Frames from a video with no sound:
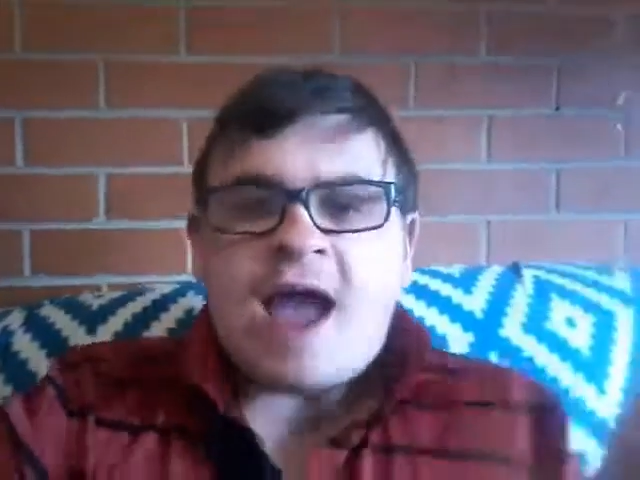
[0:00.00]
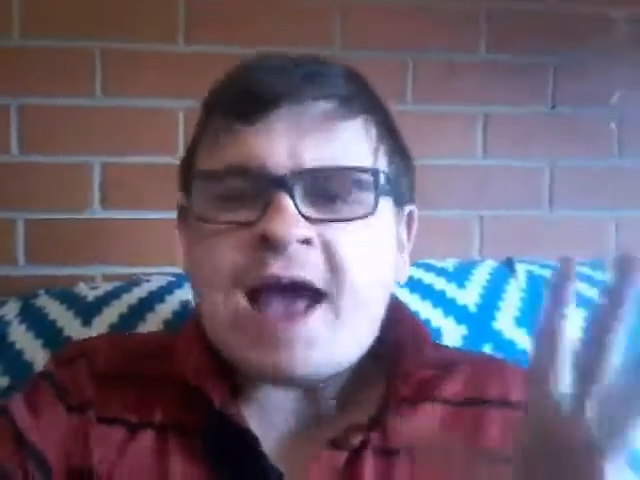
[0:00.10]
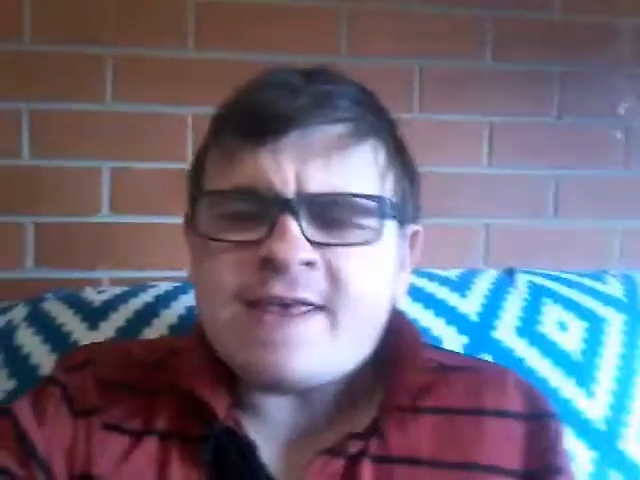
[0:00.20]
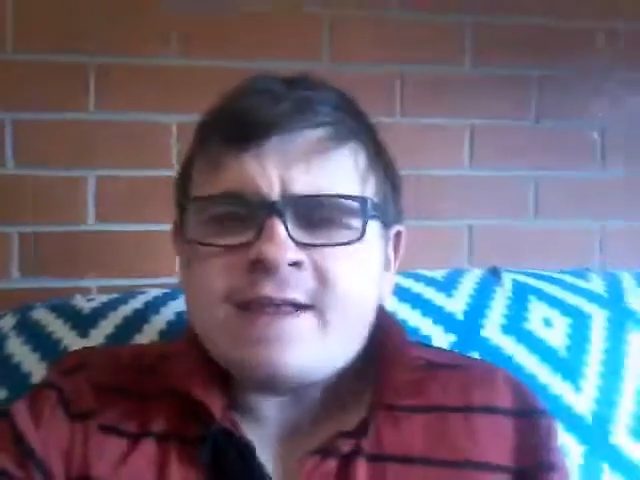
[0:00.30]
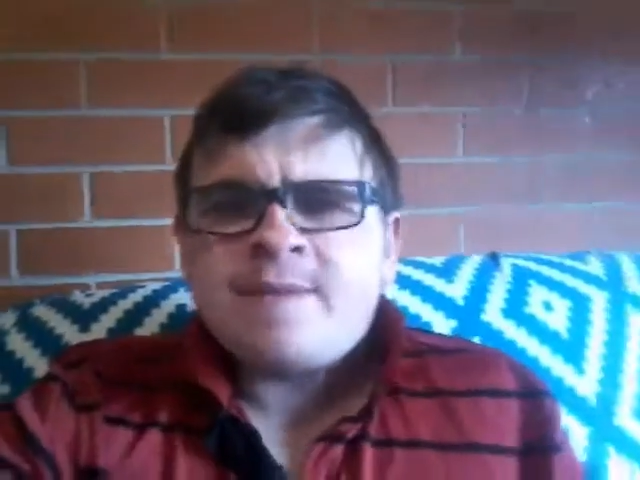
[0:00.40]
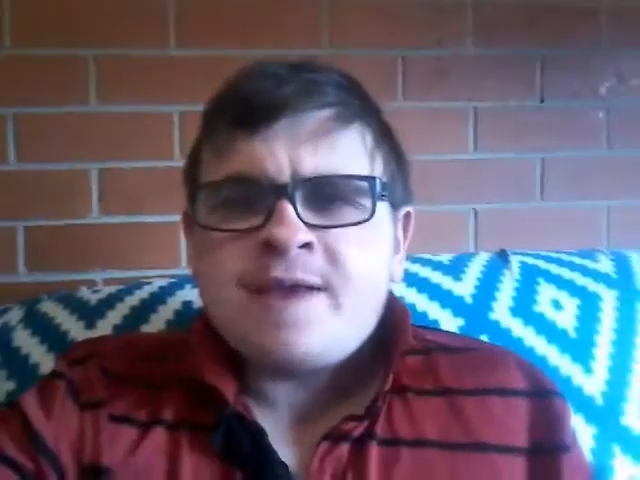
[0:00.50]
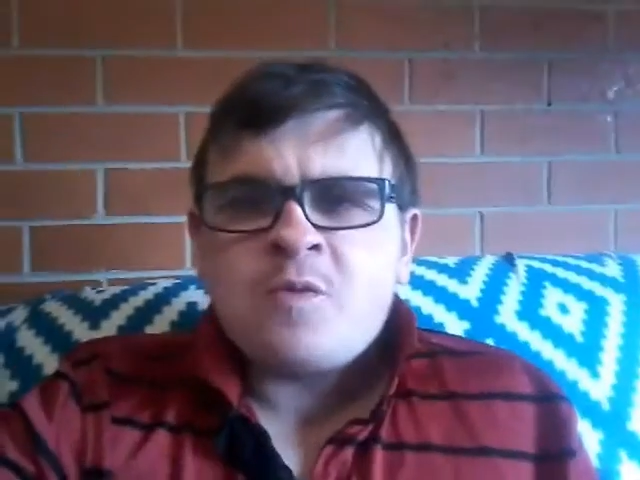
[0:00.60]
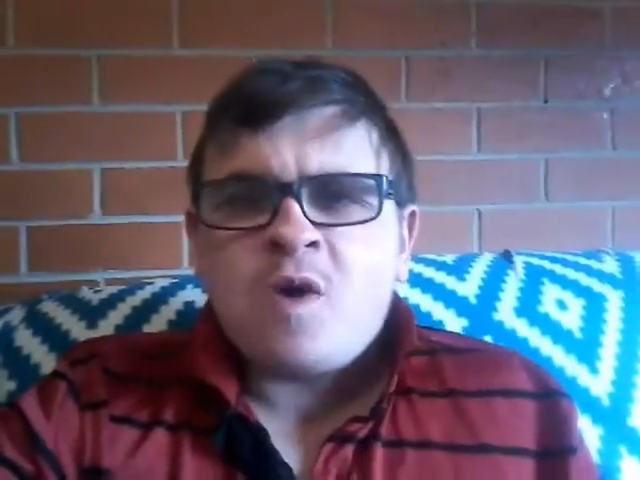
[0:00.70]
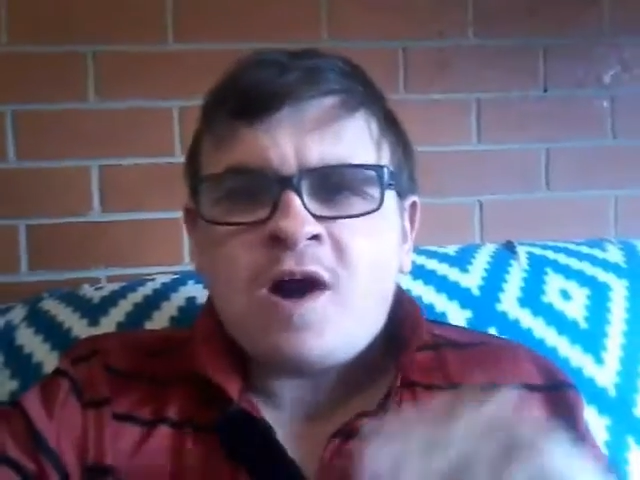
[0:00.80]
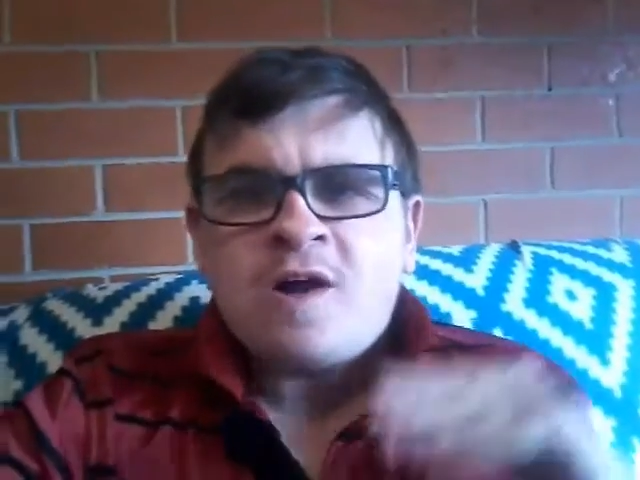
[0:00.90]
And then
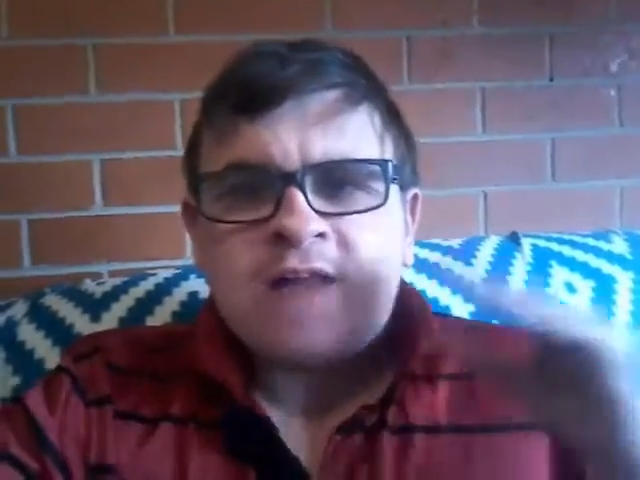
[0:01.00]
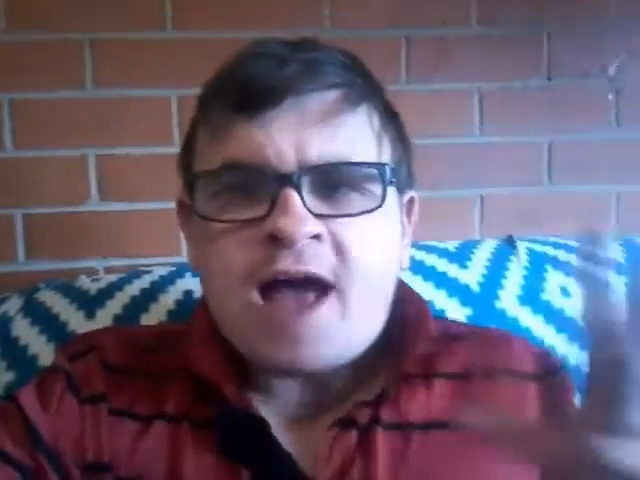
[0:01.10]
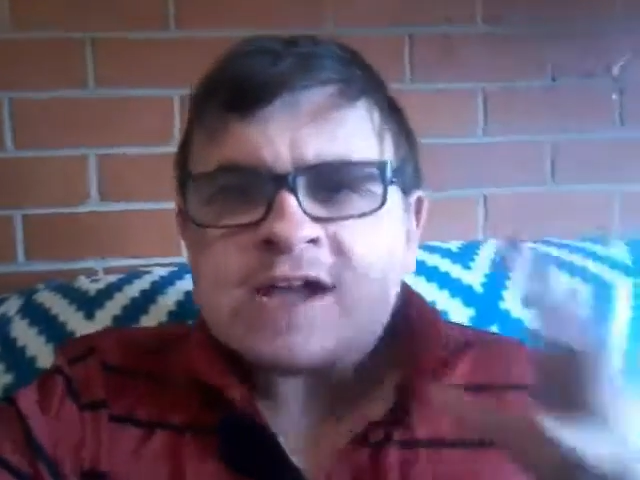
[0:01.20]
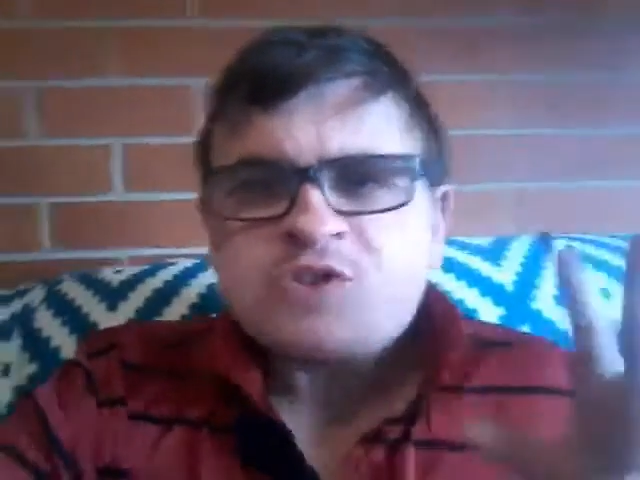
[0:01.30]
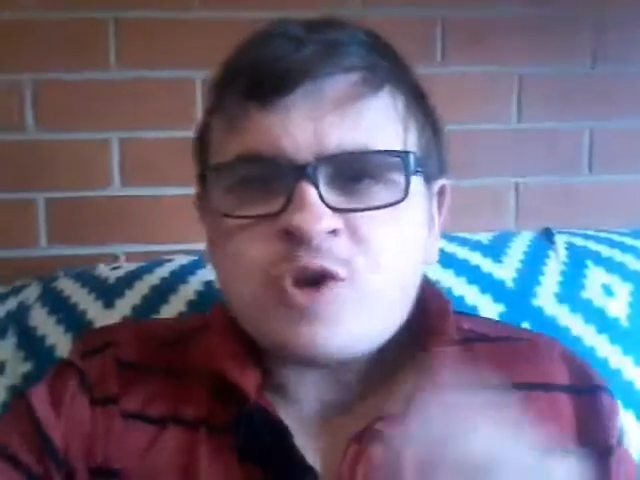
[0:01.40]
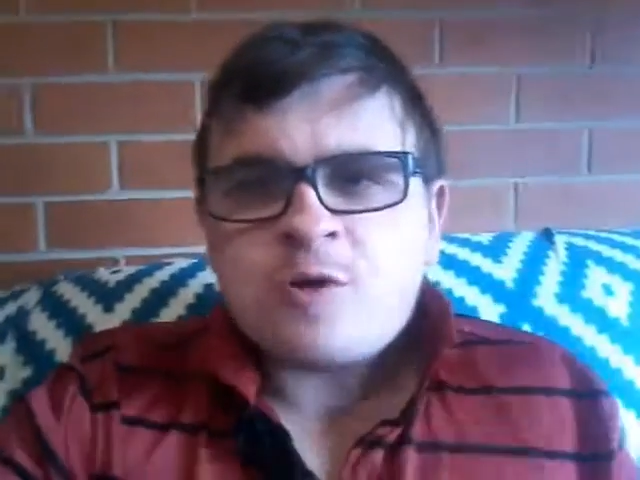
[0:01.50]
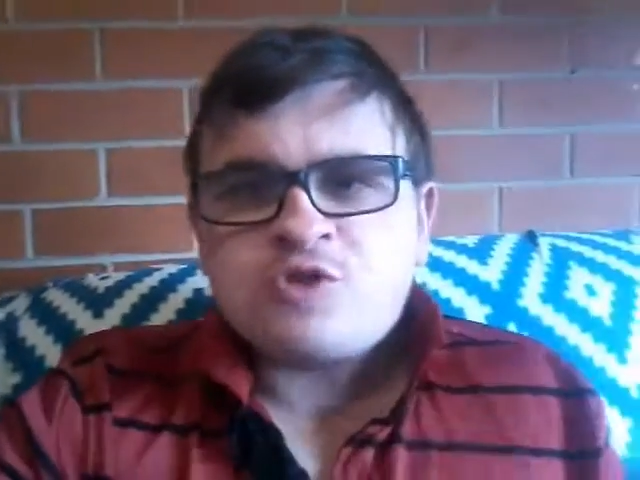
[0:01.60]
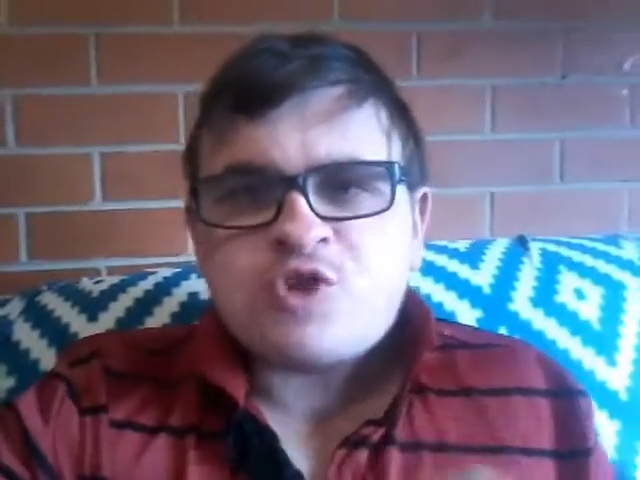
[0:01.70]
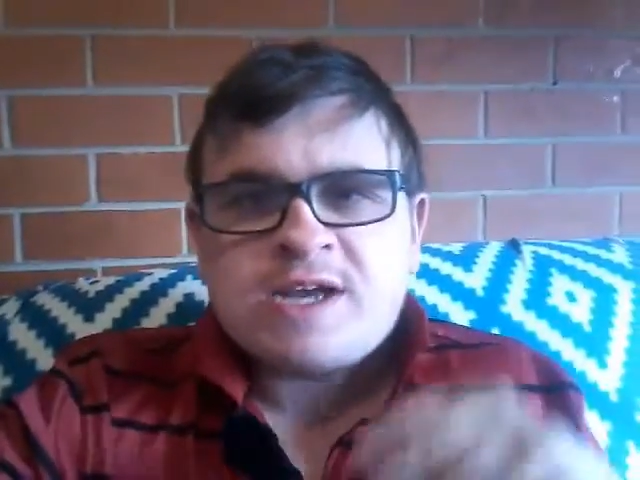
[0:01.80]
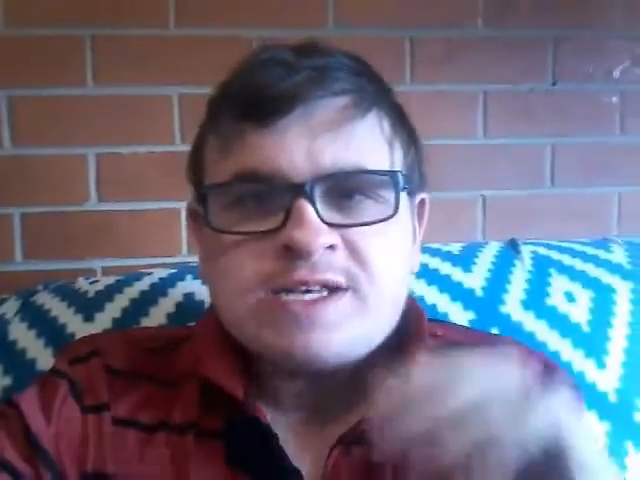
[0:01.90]
meanwhile, at Troll
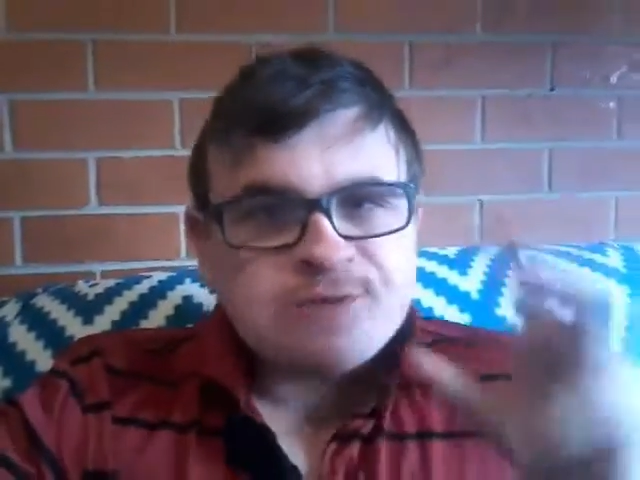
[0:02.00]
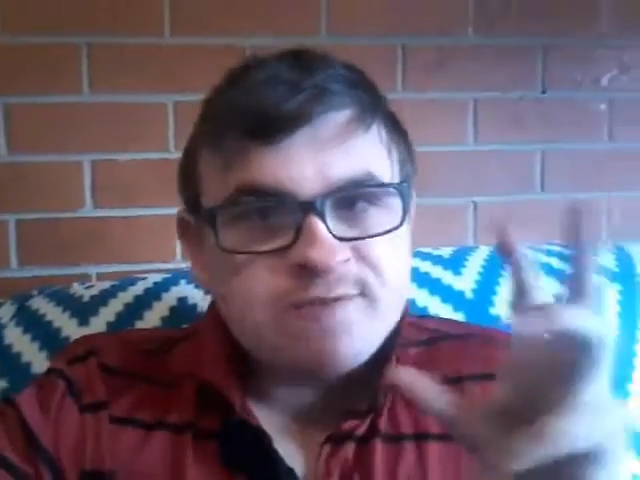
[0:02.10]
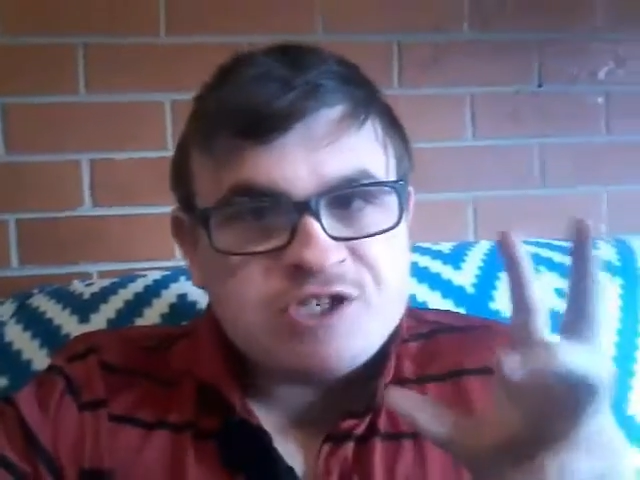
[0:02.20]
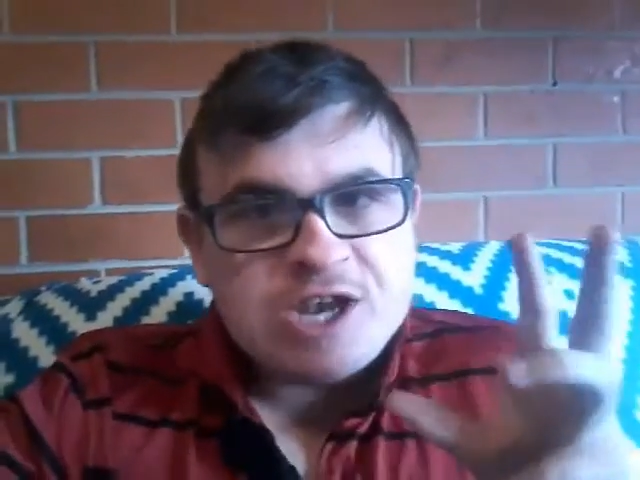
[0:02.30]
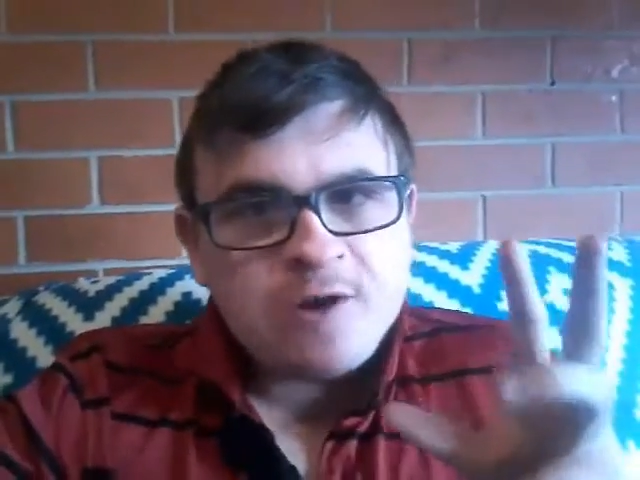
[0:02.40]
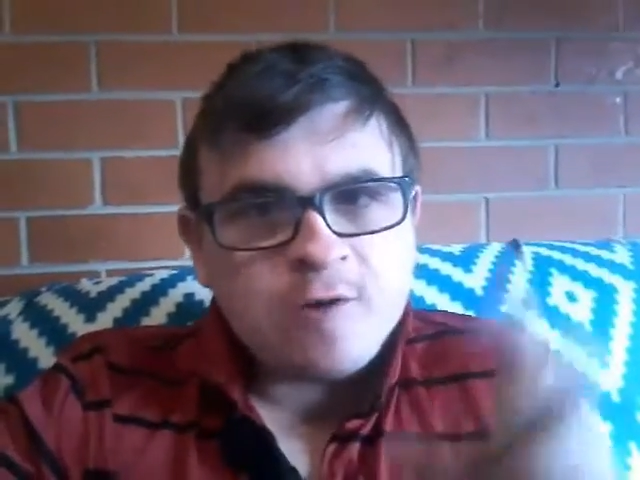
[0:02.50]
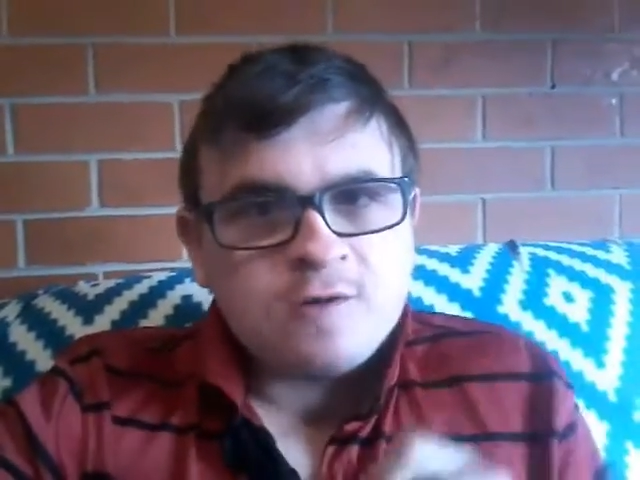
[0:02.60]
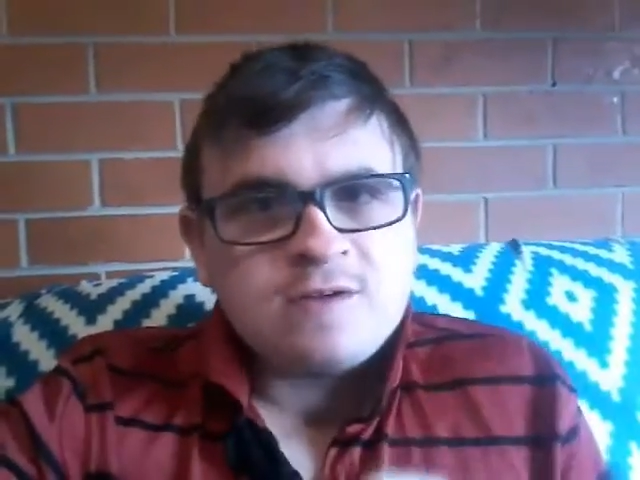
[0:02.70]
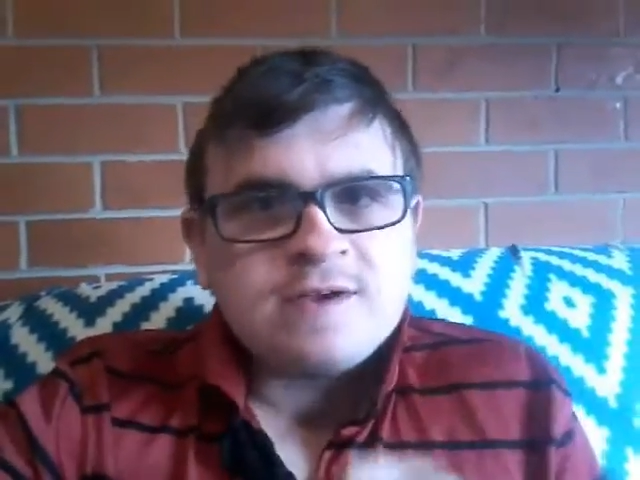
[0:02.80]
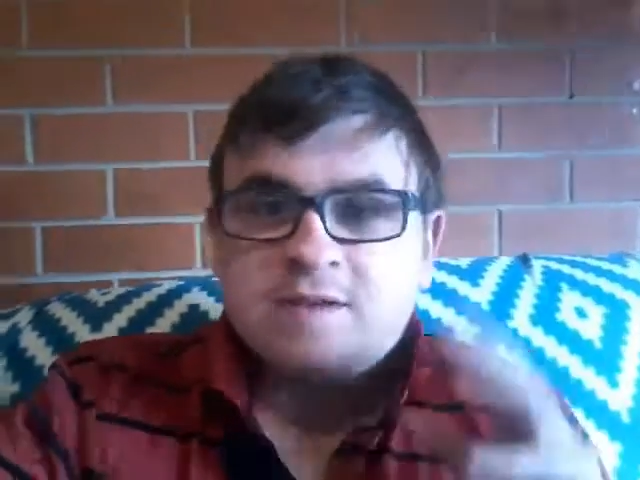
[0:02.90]
Trace with
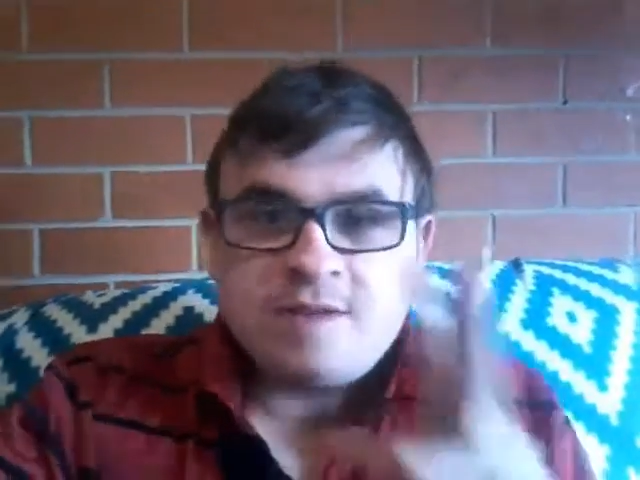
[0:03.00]
Gerald,